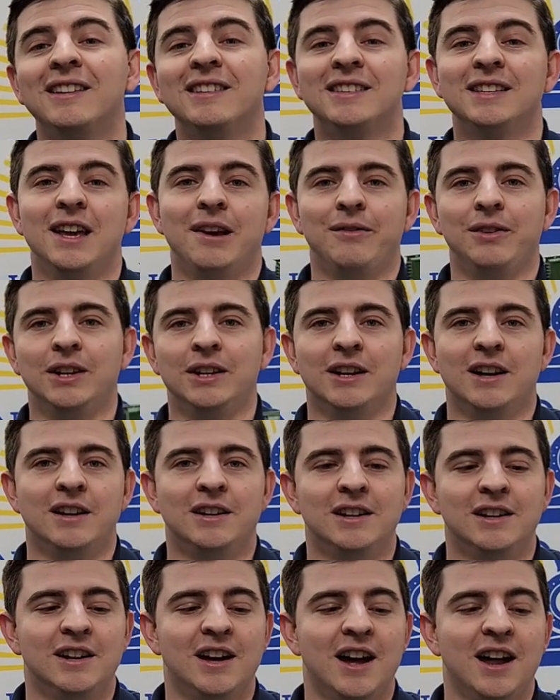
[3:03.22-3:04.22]
seven
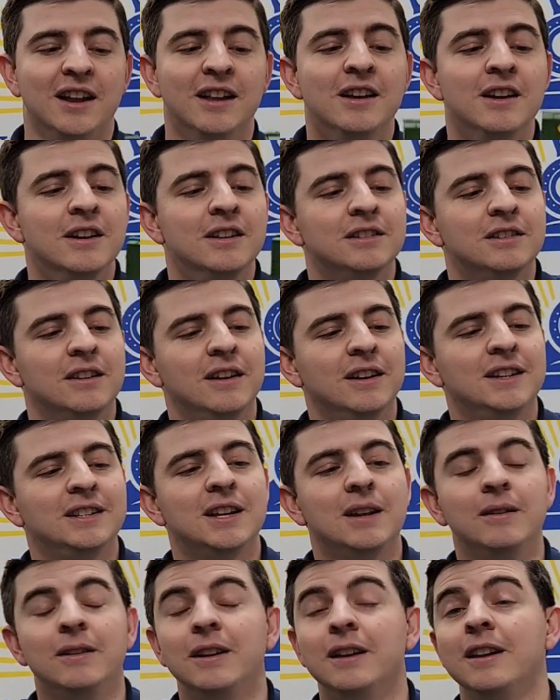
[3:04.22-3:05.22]
ninety nine. So
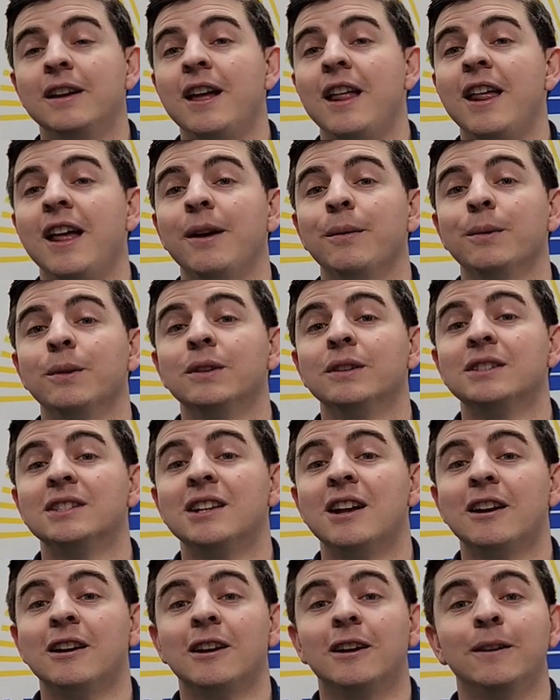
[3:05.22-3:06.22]
anytime you get a Rolex
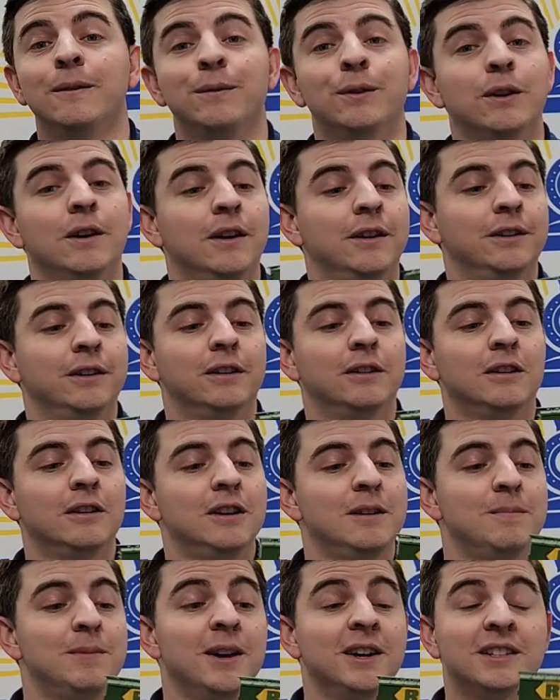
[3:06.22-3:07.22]
stock item for under thirty
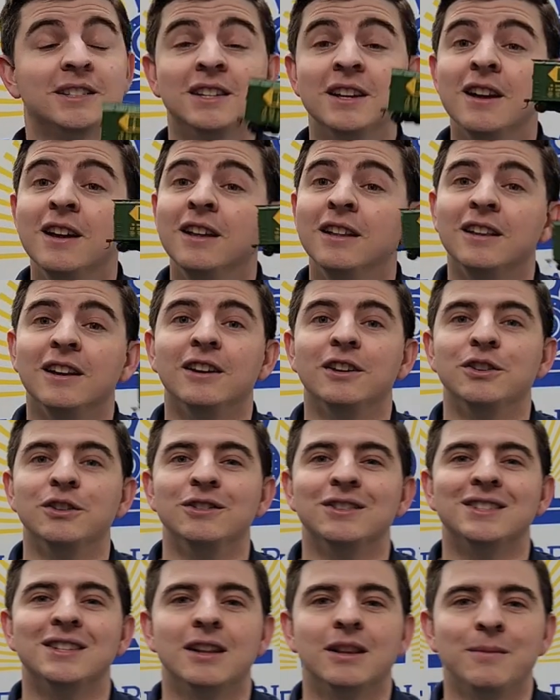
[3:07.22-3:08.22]
bucks, they could do
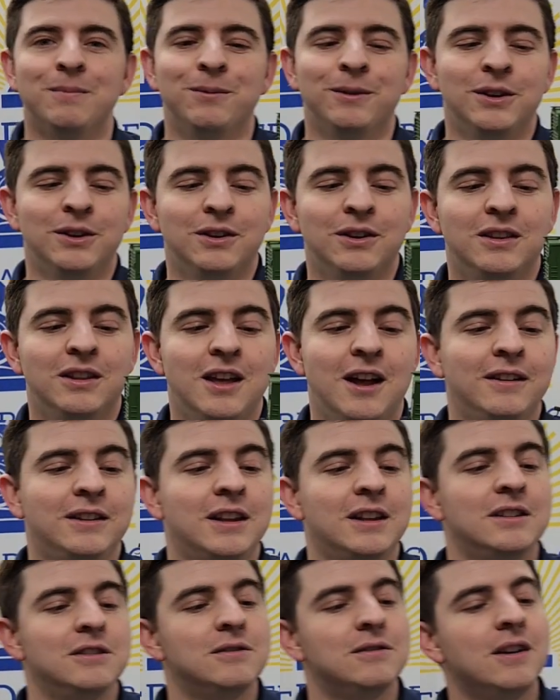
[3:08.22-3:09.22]
something pretty good there.
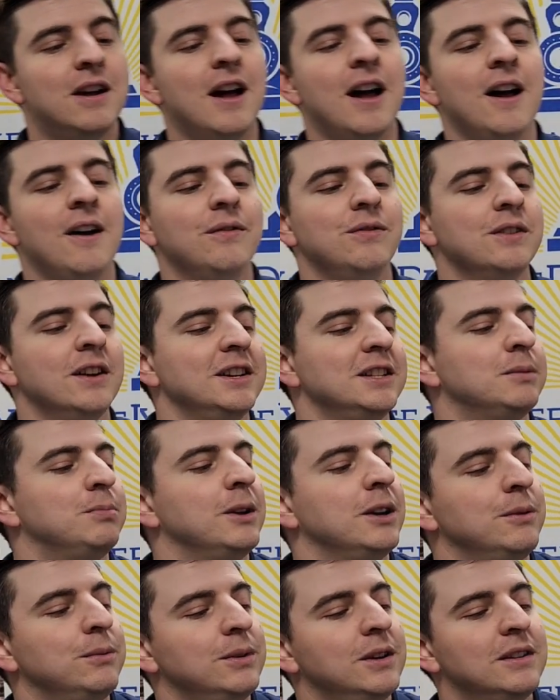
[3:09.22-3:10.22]
They do have nice
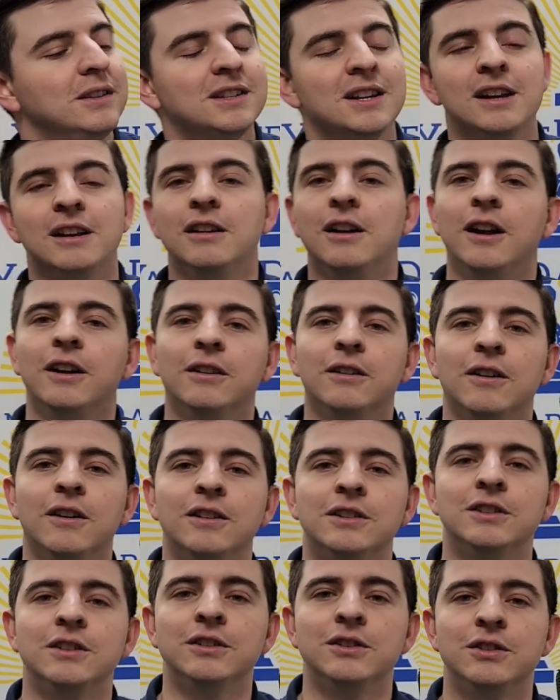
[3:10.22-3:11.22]
metal wheels. They glide
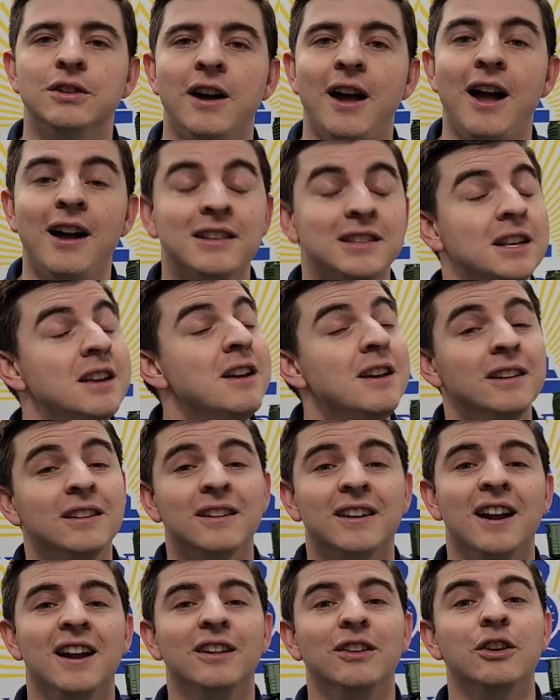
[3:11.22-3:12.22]
across your tracks. They're
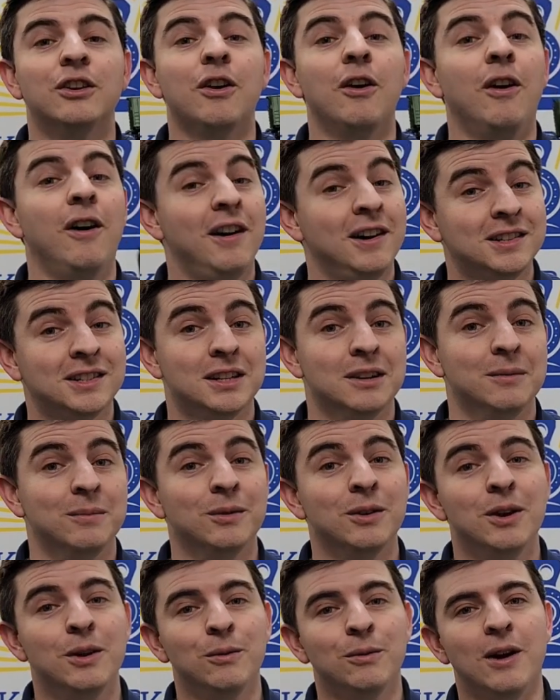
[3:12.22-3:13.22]
gonna look awesome
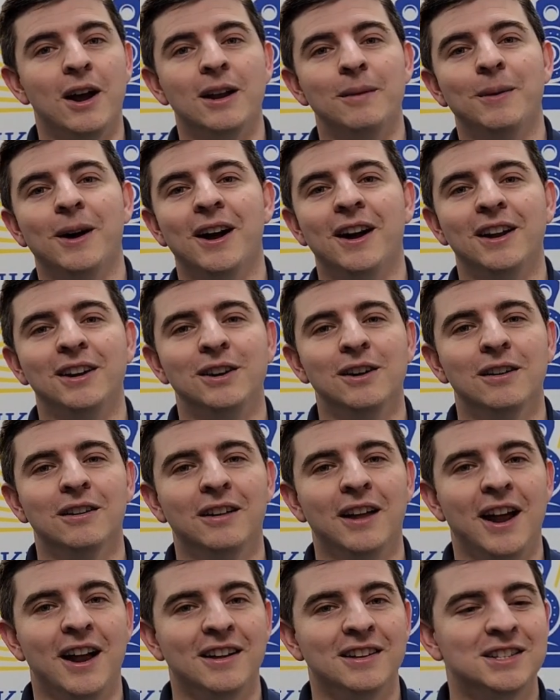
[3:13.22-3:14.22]
right behind your
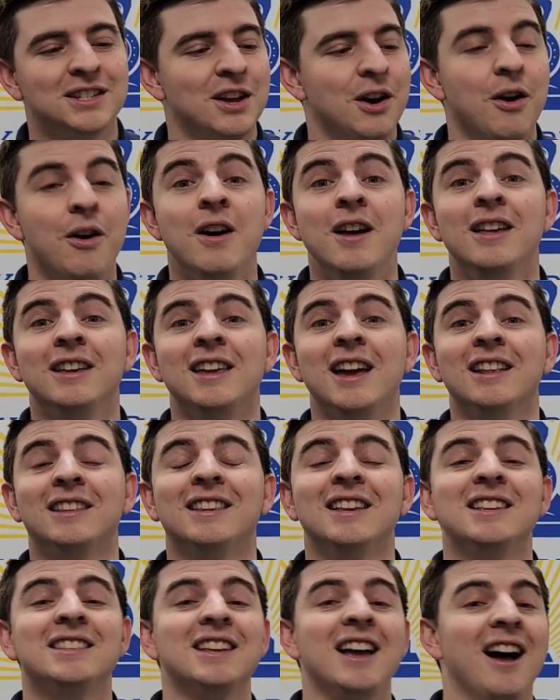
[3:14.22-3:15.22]
layout. So get
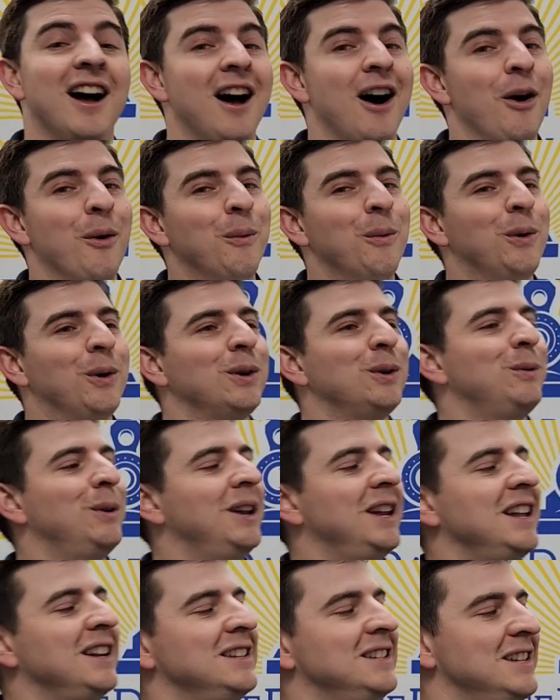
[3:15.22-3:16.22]
this award
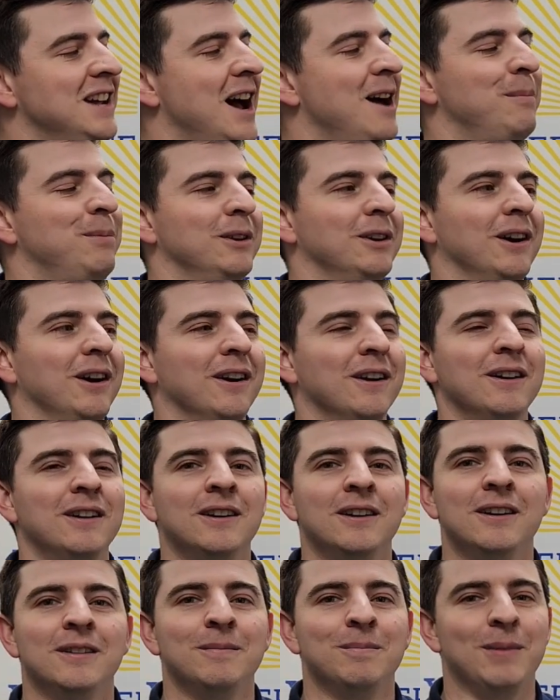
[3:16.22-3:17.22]
winning Dabbler
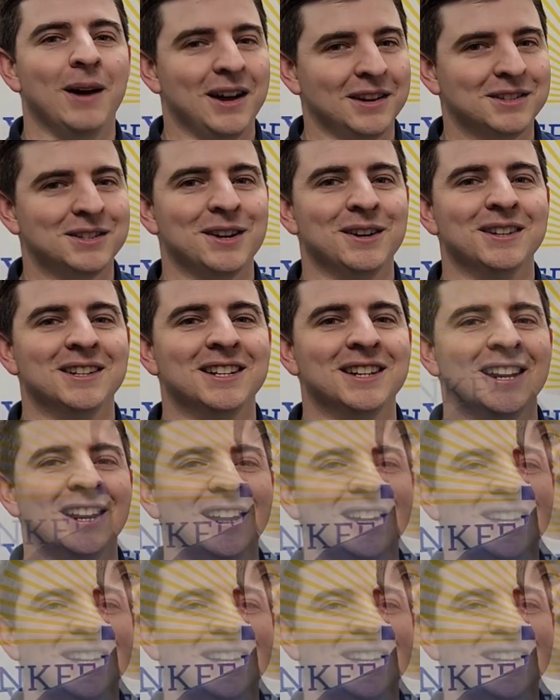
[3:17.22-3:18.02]
car today.